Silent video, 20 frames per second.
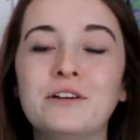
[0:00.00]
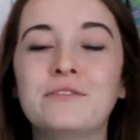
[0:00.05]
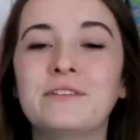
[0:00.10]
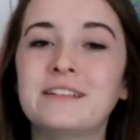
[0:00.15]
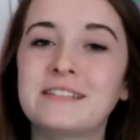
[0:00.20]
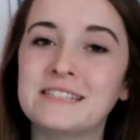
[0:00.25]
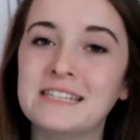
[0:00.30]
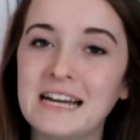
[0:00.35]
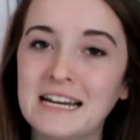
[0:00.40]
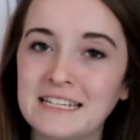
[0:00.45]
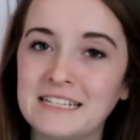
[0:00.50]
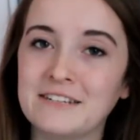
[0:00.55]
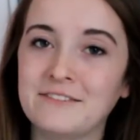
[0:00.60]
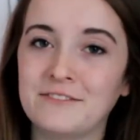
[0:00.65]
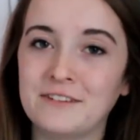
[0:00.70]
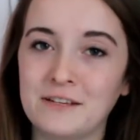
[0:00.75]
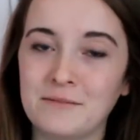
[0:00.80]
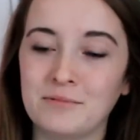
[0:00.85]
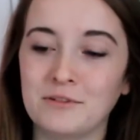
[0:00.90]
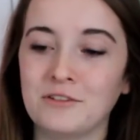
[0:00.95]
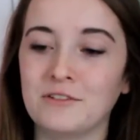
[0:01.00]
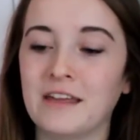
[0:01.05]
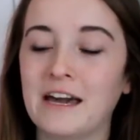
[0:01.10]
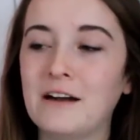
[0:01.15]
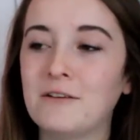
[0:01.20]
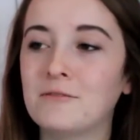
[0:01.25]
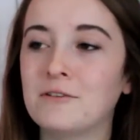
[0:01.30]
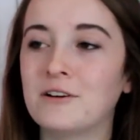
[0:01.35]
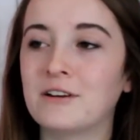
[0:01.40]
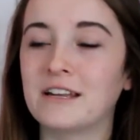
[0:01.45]
It's not Tiffany blue.
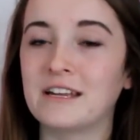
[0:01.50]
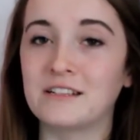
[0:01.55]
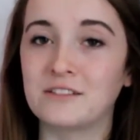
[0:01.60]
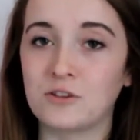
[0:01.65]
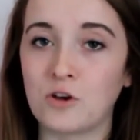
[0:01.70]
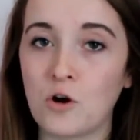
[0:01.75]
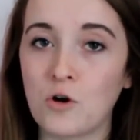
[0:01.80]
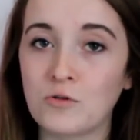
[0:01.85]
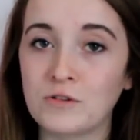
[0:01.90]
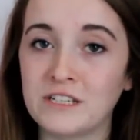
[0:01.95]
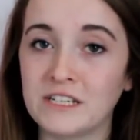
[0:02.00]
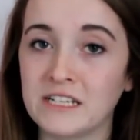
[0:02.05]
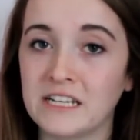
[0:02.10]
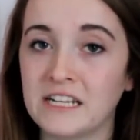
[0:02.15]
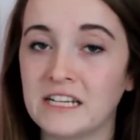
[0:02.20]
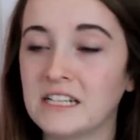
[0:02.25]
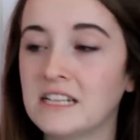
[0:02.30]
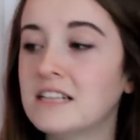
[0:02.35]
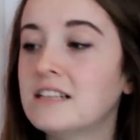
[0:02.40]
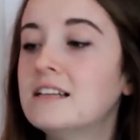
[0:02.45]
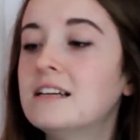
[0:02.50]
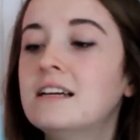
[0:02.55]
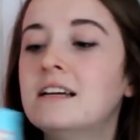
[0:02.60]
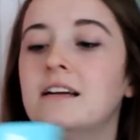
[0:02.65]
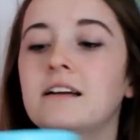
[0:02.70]
That one is Eau de Nil.